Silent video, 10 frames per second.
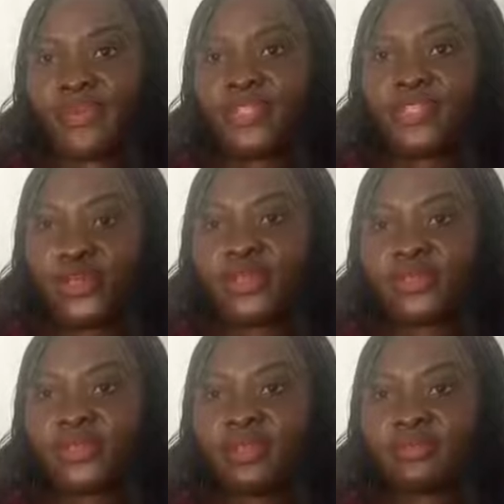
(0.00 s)
Do those
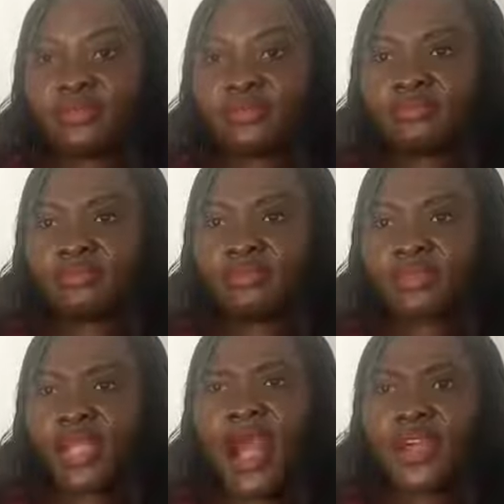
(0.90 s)
things.
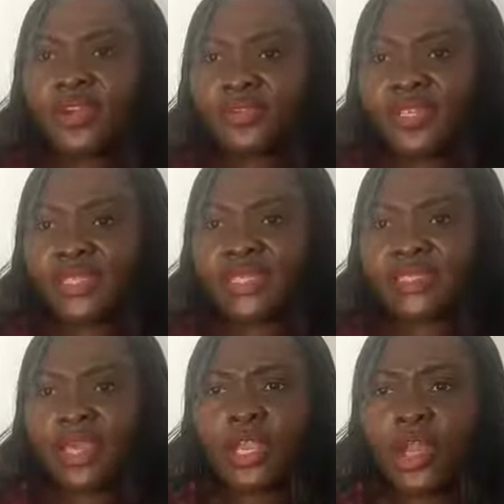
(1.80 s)
I obviously
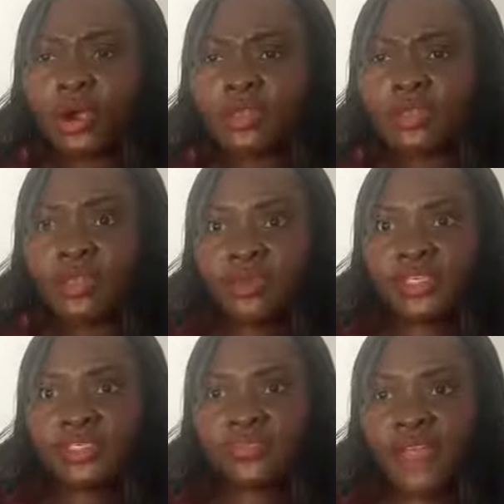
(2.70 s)
say no to
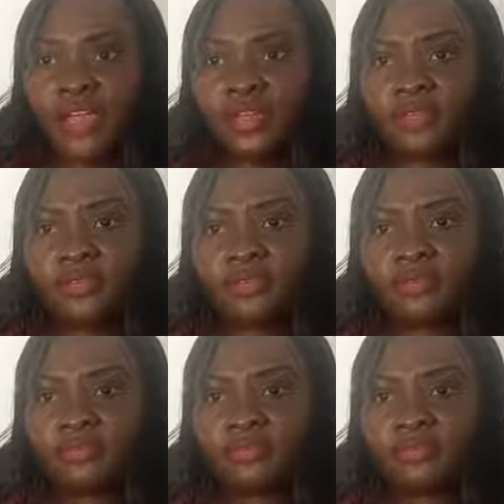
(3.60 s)
domestic violence.